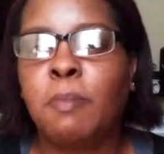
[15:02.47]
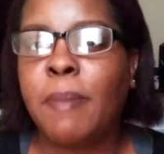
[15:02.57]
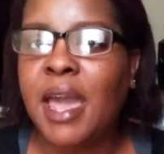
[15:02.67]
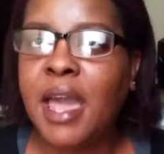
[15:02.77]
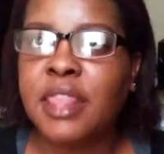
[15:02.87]

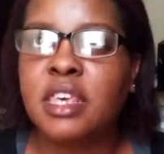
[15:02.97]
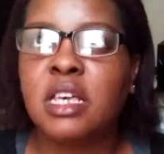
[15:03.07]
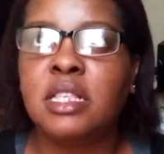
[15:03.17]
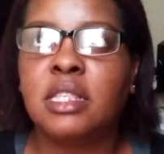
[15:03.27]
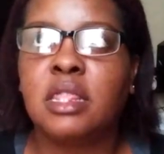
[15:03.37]
math
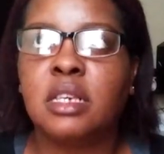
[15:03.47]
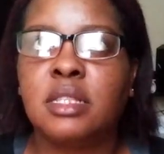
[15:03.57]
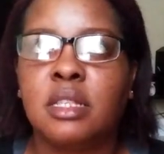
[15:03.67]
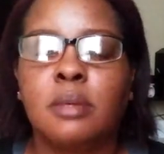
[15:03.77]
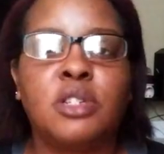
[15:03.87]
is the
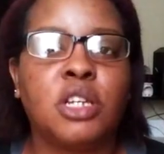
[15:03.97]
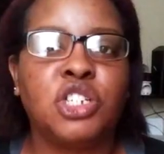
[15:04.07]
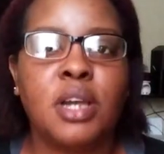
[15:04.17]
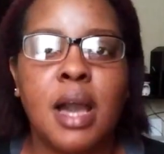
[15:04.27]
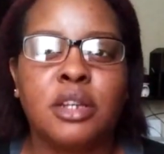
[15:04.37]
subject
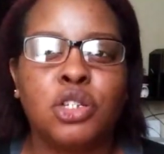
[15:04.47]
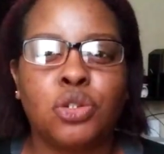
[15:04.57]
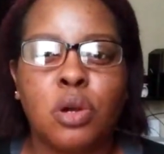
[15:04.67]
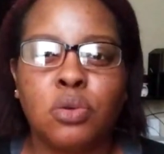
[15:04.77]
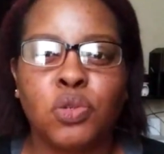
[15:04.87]
she kind of
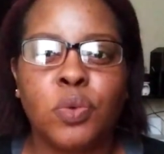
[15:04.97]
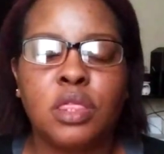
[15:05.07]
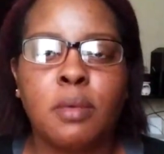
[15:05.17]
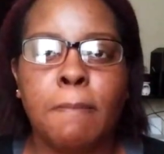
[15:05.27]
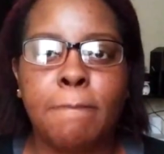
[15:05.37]
struggles
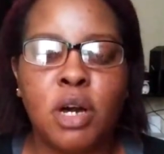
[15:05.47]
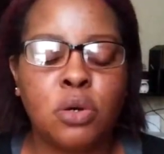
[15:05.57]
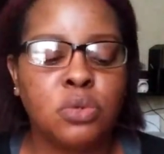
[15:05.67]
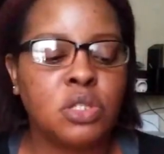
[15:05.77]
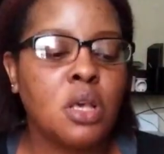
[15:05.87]
with the
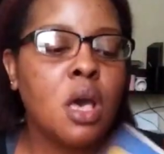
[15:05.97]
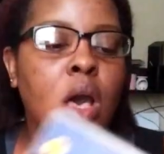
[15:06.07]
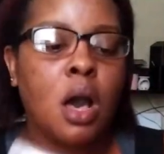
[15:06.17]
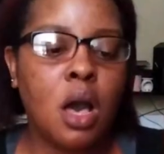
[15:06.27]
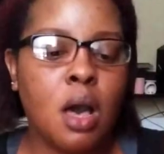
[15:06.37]
most,
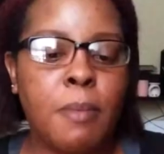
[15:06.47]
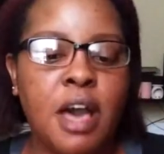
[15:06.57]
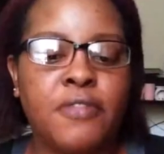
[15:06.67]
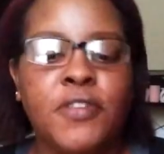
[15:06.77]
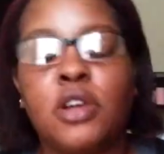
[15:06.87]
um,
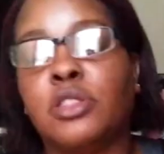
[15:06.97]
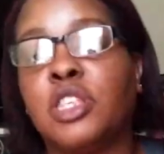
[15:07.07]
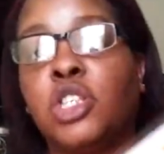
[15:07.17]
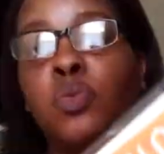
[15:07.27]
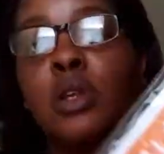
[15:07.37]
I figured
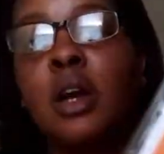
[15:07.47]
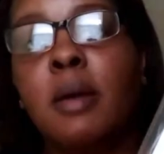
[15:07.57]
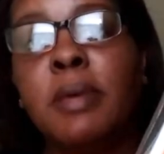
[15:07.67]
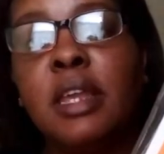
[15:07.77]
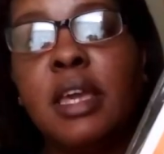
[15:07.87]
this would
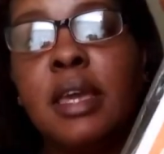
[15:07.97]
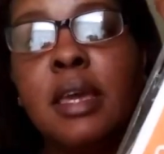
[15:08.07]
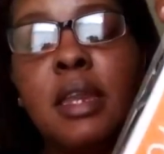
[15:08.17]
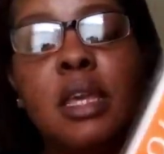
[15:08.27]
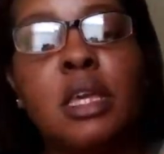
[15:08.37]
come in
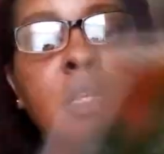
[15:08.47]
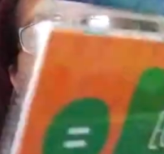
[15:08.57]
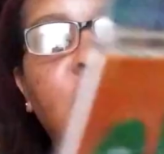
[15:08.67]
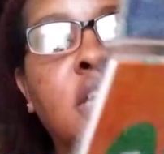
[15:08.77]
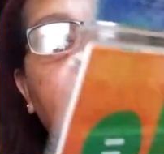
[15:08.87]
handy.
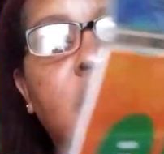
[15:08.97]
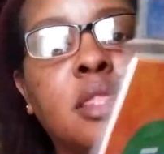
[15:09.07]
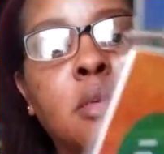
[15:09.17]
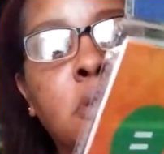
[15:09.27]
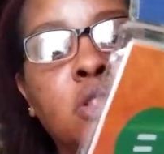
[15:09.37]
She can look
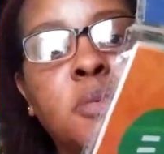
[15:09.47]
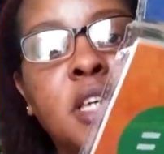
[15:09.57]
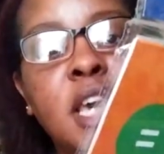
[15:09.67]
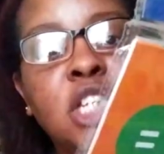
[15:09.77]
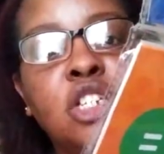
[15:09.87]
at the
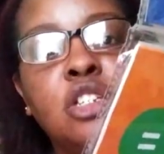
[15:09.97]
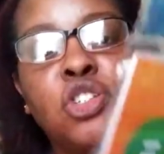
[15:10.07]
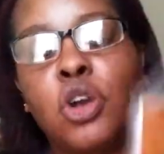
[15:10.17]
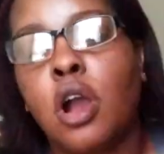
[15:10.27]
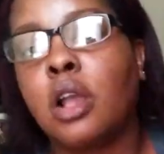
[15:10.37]
multiplication
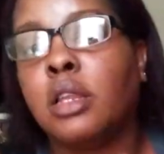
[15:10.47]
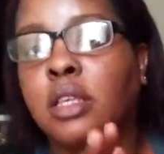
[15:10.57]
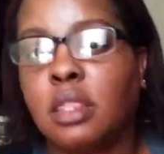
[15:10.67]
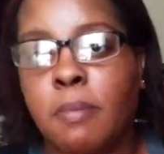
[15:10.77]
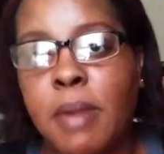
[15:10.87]
chart,
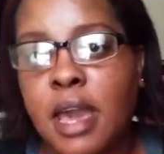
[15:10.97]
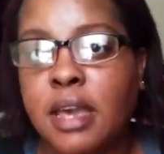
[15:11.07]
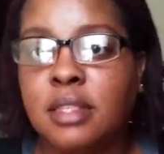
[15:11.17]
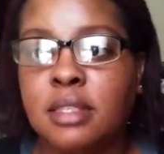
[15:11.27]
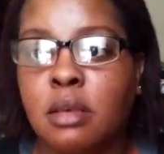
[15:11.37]
look at the
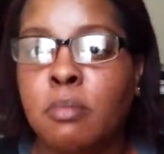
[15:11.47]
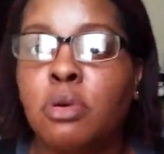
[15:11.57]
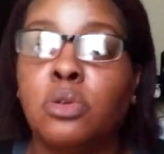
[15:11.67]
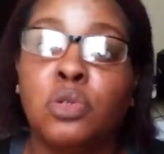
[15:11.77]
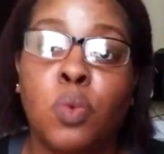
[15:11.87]
math
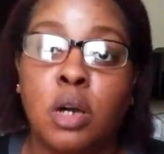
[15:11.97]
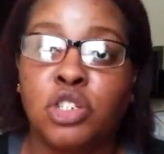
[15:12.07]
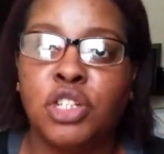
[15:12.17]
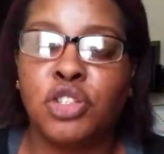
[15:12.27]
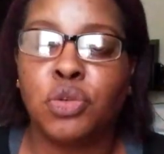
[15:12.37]
symbols while
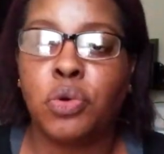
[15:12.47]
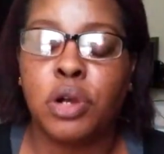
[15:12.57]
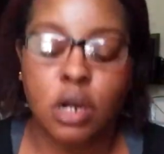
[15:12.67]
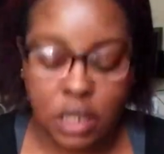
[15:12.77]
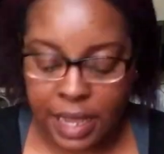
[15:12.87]
she's doing
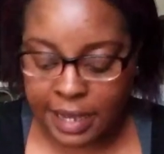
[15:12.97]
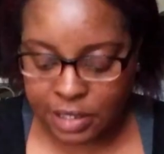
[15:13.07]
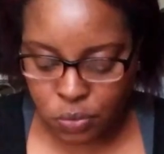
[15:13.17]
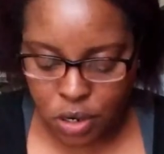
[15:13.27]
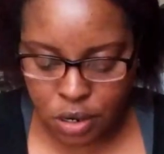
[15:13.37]
her
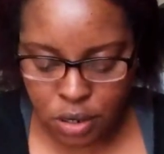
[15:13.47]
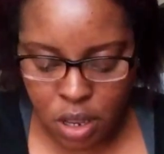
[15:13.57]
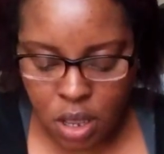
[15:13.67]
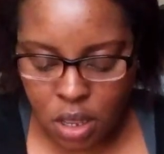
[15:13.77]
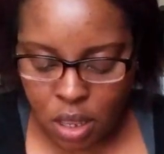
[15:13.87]
classwork.
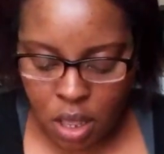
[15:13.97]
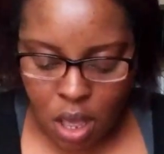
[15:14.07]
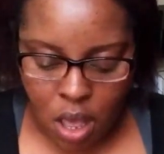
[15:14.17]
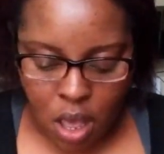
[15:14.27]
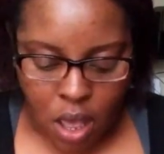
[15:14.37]

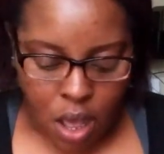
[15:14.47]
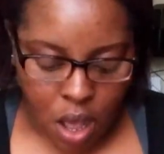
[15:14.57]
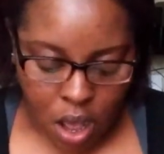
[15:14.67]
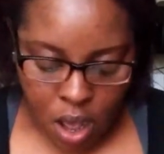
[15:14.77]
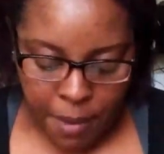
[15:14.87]

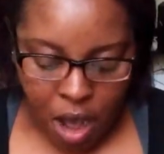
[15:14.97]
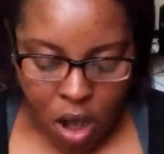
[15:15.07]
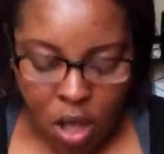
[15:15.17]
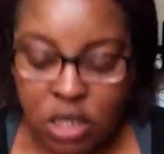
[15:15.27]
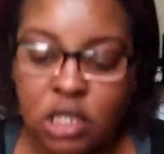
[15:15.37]
Um,
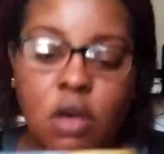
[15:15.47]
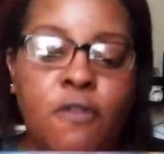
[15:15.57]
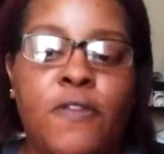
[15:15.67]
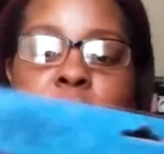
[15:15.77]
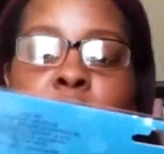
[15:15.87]
I also
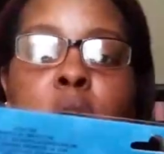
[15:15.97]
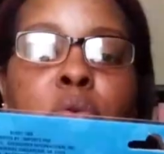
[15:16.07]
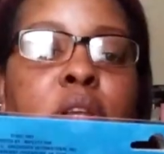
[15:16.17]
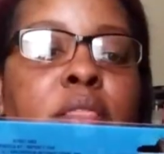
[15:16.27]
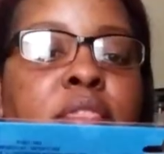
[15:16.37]

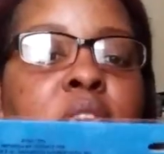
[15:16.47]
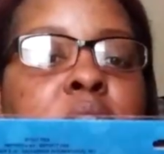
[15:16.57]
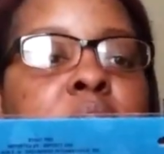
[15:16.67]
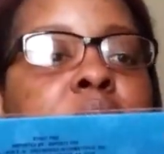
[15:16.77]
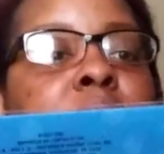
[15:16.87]
found
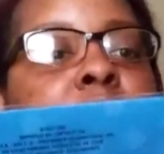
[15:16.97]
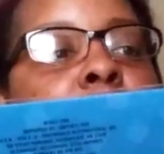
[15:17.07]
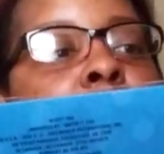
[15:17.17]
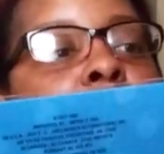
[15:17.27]
this